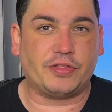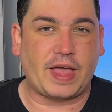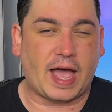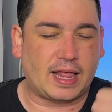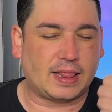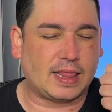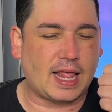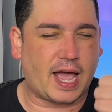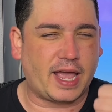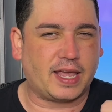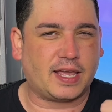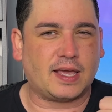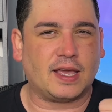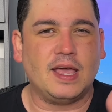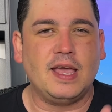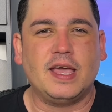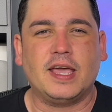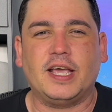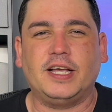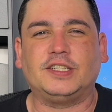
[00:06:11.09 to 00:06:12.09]
That like
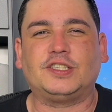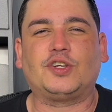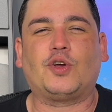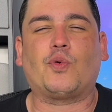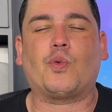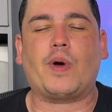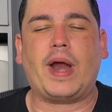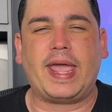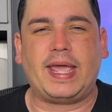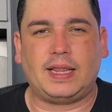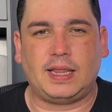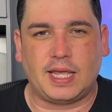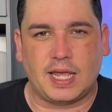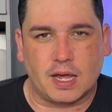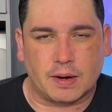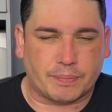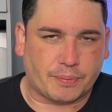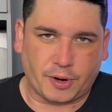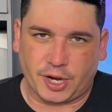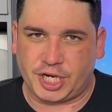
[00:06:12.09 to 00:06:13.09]
is greatly
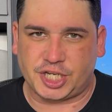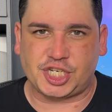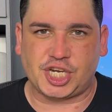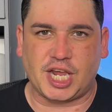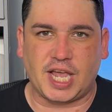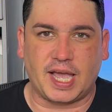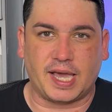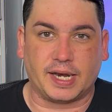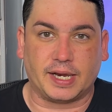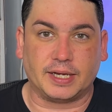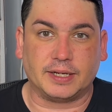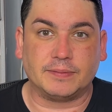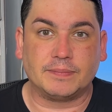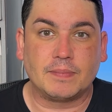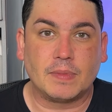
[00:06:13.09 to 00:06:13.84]
appreciated.